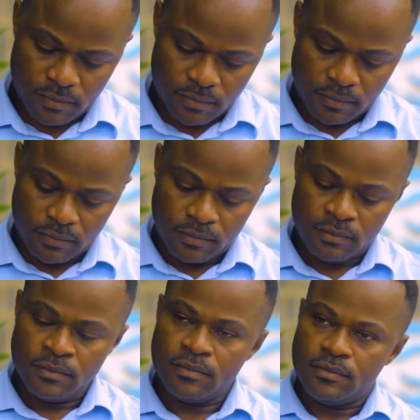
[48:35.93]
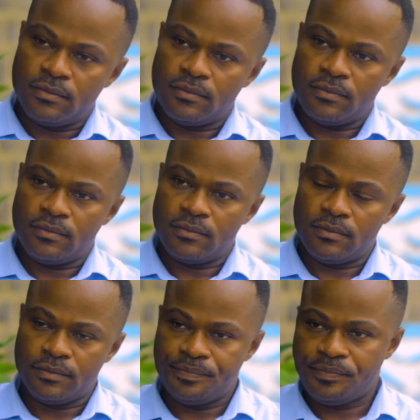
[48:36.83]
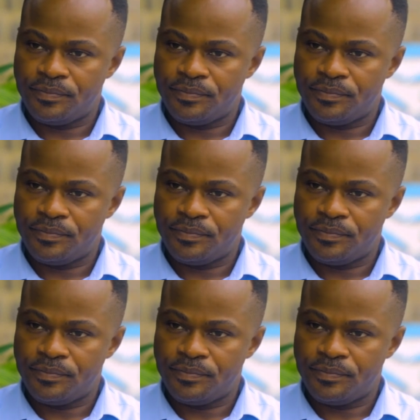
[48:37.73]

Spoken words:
No one is speaking in this clip.